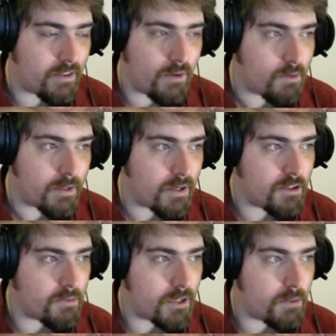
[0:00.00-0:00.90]
No enemy
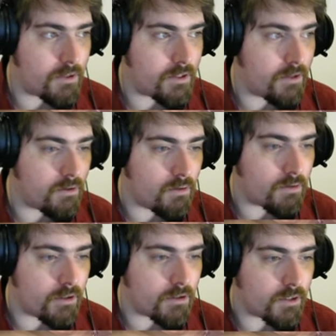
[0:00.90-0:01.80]
gunships anywhere. Don't know who
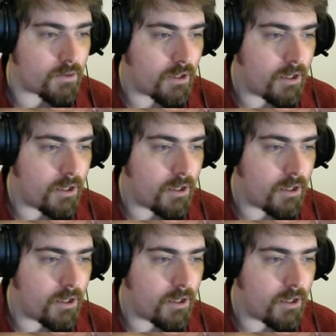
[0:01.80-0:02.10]
told you.